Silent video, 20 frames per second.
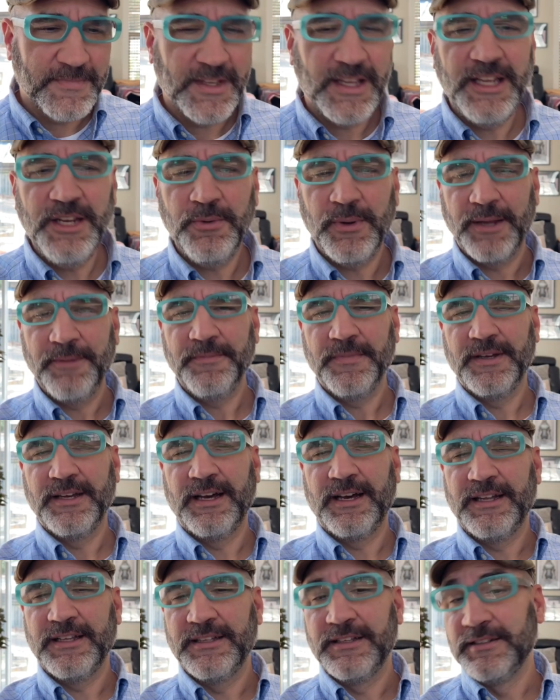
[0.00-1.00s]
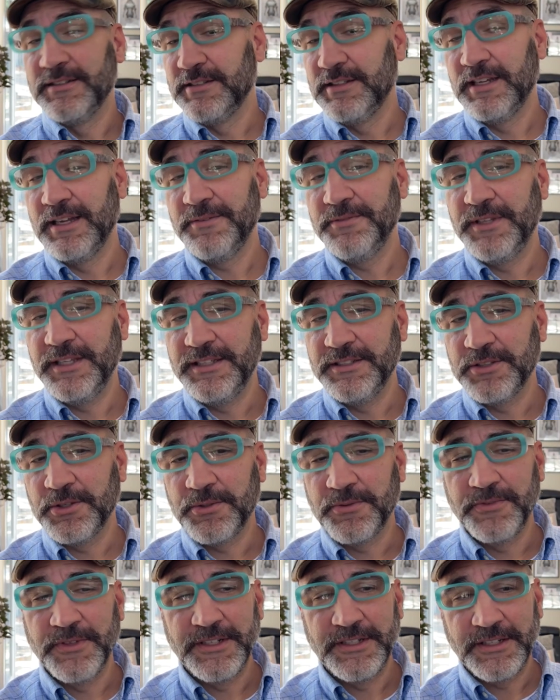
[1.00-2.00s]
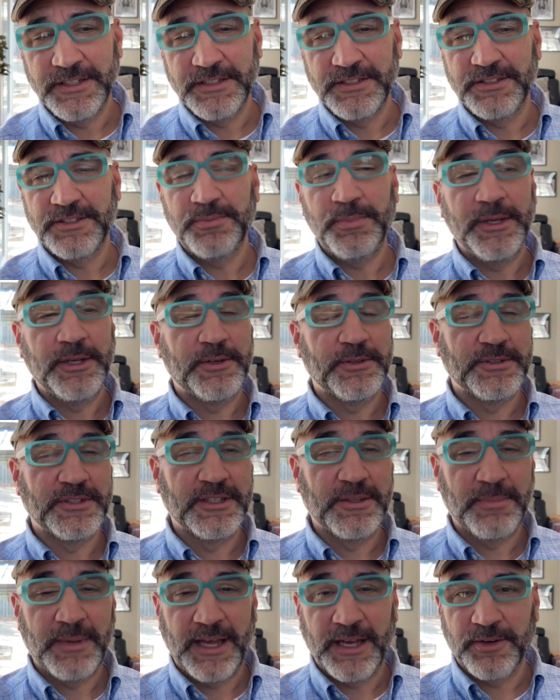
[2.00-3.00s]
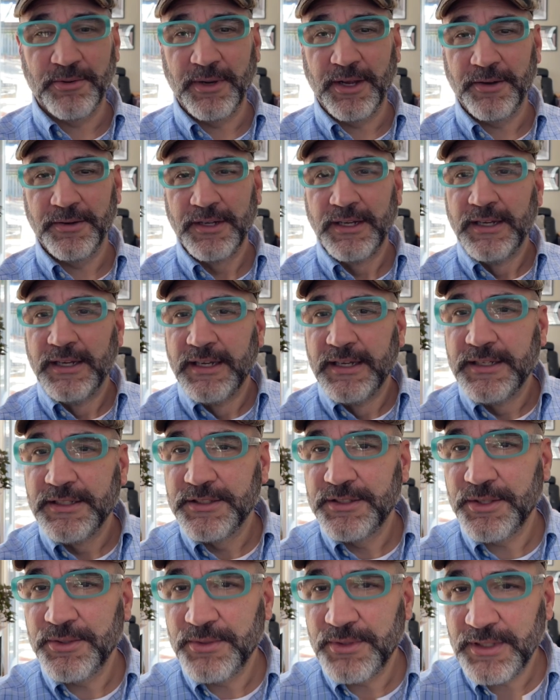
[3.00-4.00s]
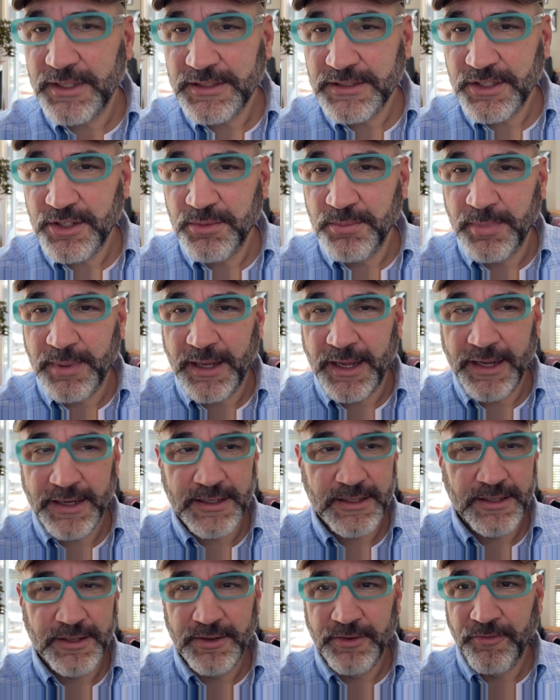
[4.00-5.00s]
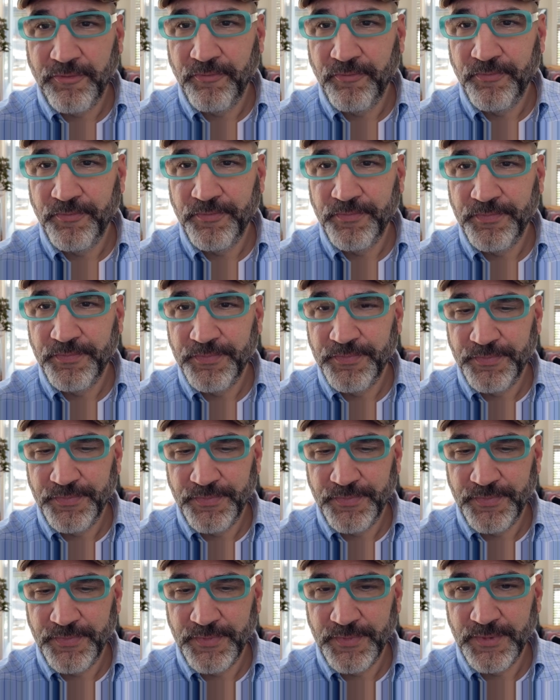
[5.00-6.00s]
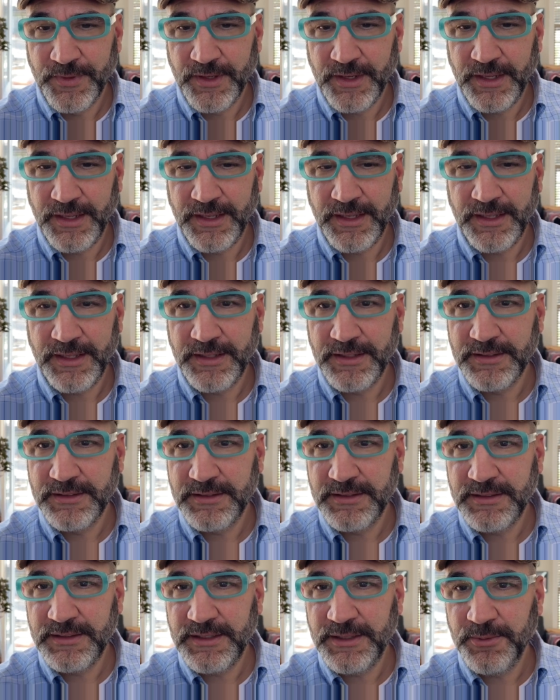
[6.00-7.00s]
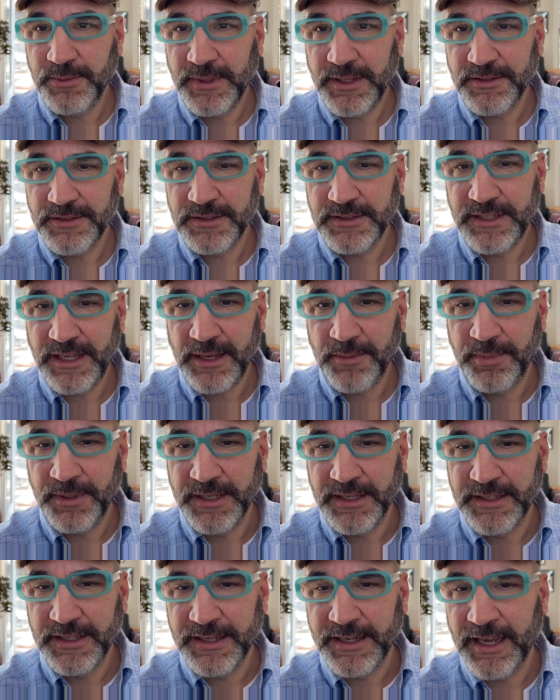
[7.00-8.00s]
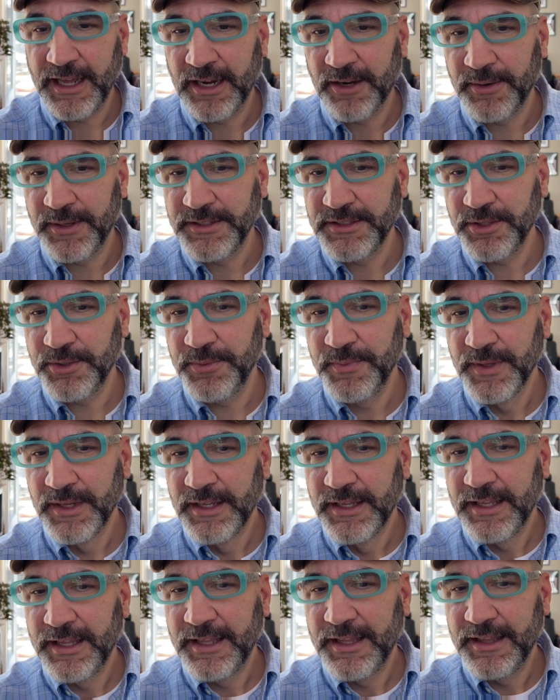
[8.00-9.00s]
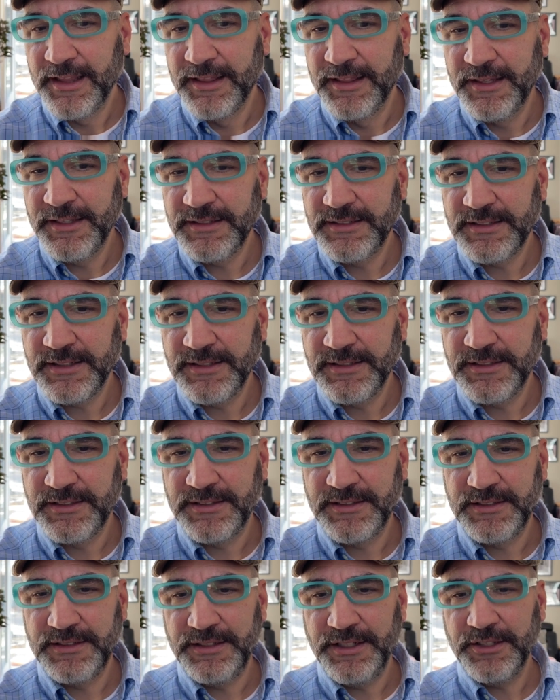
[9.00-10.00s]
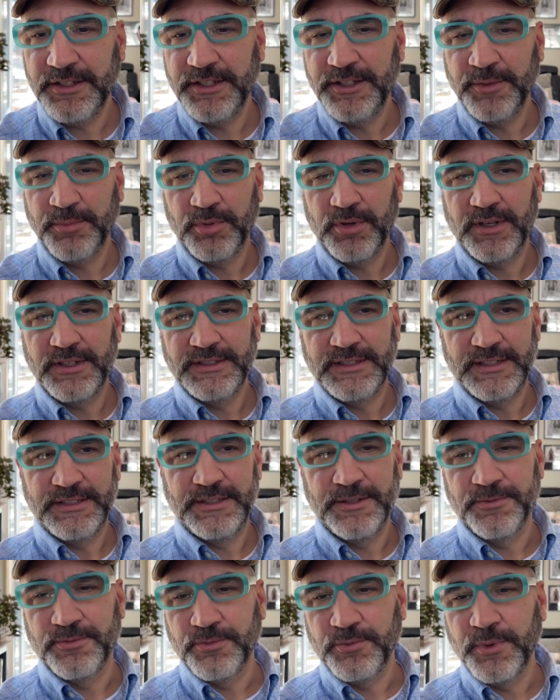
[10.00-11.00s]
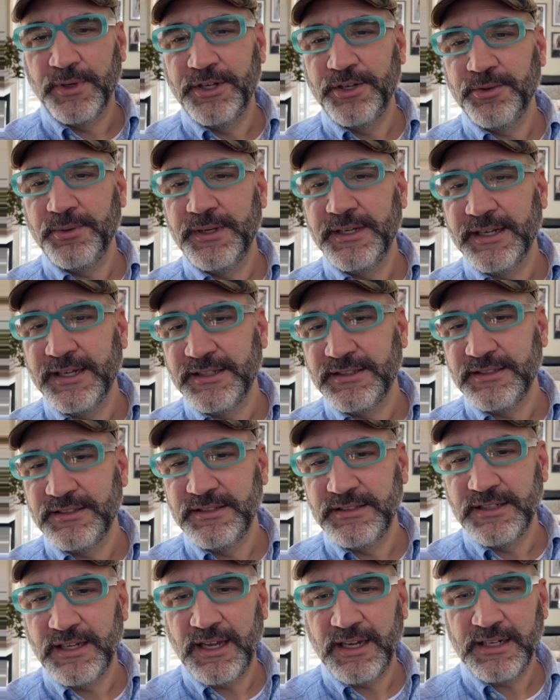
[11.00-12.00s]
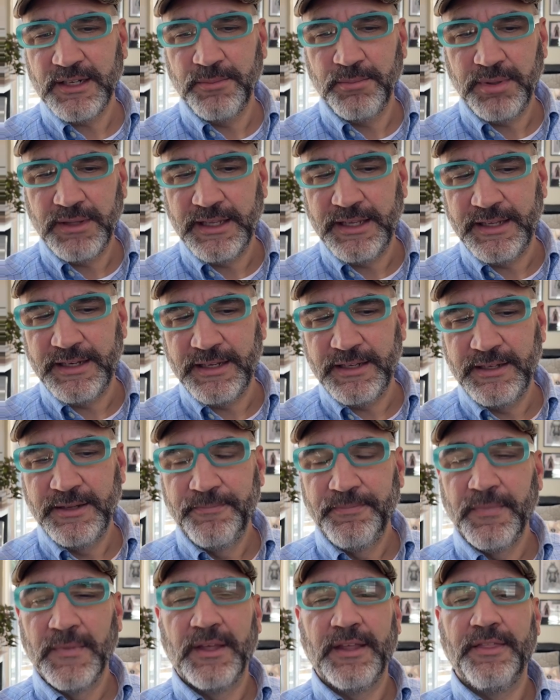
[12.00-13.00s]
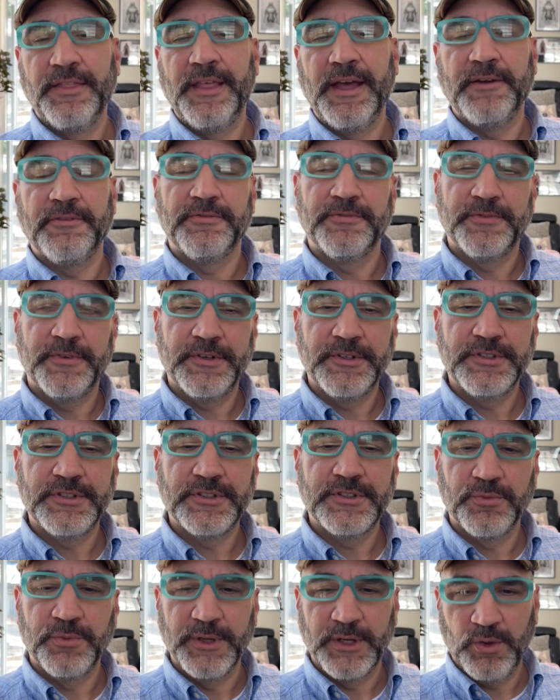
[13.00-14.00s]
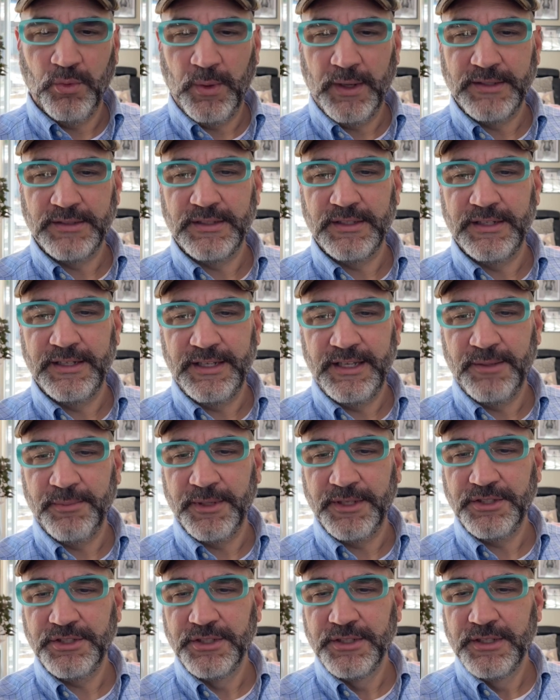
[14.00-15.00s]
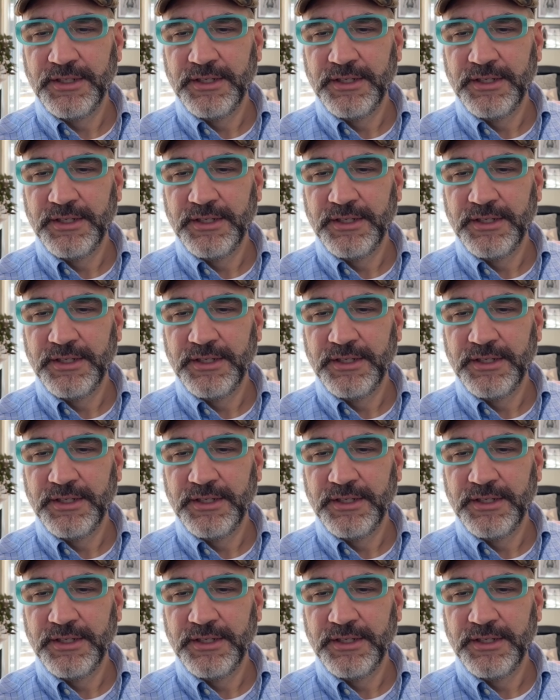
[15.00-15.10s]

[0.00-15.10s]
Anyway, I love these old vintage speakers in the background. So let's go back and see what else is happening in the gallery. So this is still in the process of rendering. It's not completed that first requested image.